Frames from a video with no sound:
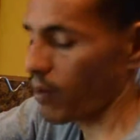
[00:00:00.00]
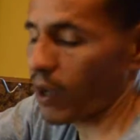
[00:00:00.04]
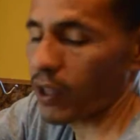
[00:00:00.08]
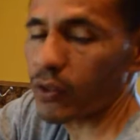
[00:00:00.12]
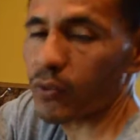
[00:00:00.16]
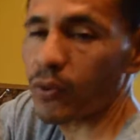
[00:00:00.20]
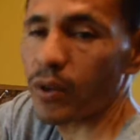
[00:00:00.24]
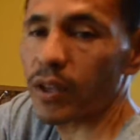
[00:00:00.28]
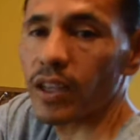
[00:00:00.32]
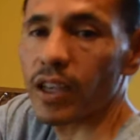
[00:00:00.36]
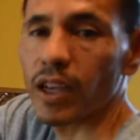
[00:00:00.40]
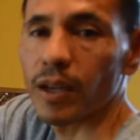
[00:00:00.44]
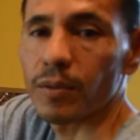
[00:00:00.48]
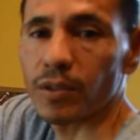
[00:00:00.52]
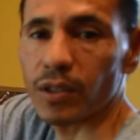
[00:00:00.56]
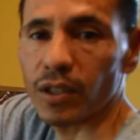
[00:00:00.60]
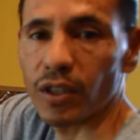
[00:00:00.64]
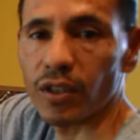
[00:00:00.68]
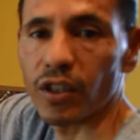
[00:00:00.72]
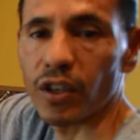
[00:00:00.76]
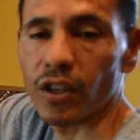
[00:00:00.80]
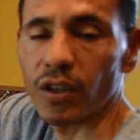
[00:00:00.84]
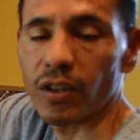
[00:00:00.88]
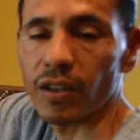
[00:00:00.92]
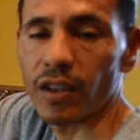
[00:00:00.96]
3 cups of
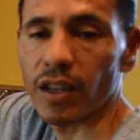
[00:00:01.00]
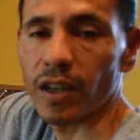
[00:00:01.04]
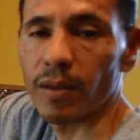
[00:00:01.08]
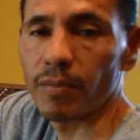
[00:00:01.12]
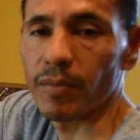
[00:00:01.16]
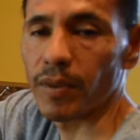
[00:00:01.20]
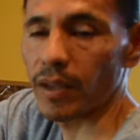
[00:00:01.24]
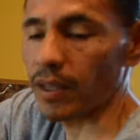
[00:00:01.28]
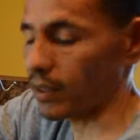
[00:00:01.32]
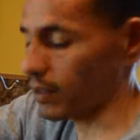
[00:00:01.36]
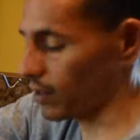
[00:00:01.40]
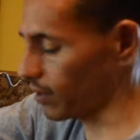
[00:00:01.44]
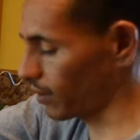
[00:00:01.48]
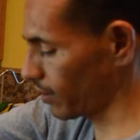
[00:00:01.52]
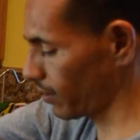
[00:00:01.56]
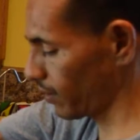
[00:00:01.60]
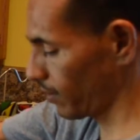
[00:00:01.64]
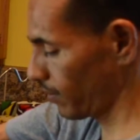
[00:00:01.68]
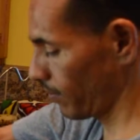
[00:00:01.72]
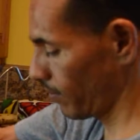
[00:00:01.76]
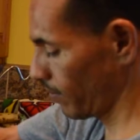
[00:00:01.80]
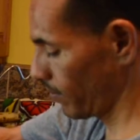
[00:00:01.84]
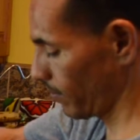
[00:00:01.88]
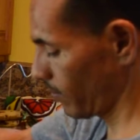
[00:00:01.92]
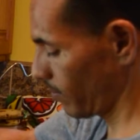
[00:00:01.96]
your nut mix,
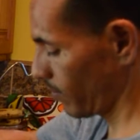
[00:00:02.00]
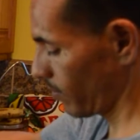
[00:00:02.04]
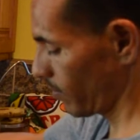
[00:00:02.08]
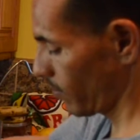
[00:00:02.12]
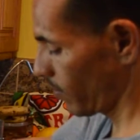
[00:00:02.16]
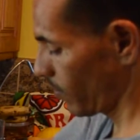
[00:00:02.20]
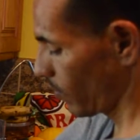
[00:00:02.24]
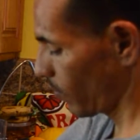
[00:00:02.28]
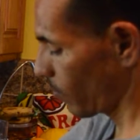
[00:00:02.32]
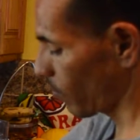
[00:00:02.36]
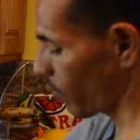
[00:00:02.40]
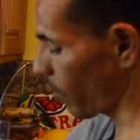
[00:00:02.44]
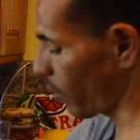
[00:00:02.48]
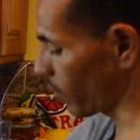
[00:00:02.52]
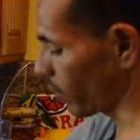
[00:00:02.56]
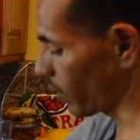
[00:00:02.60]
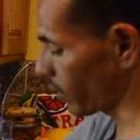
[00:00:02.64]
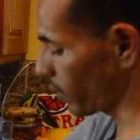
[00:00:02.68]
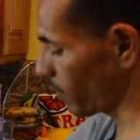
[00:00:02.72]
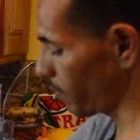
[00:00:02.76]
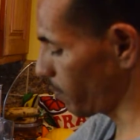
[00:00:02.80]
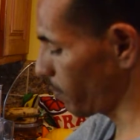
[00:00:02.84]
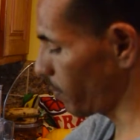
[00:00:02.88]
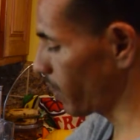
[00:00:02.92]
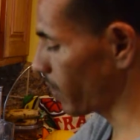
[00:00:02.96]

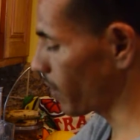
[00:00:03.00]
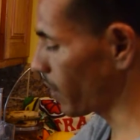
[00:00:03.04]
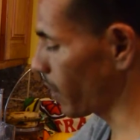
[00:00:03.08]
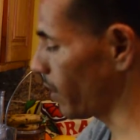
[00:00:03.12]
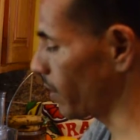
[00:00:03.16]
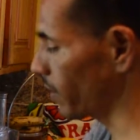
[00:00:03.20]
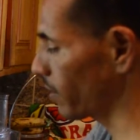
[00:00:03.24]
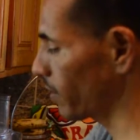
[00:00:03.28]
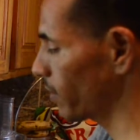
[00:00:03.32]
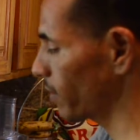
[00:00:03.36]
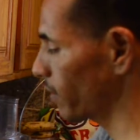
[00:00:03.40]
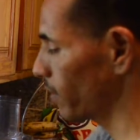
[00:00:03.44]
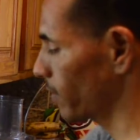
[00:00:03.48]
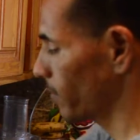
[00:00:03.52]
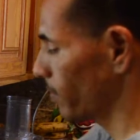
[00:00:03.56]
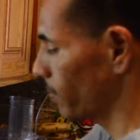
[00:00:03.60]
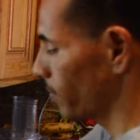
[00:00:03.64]
walnuts and pecans,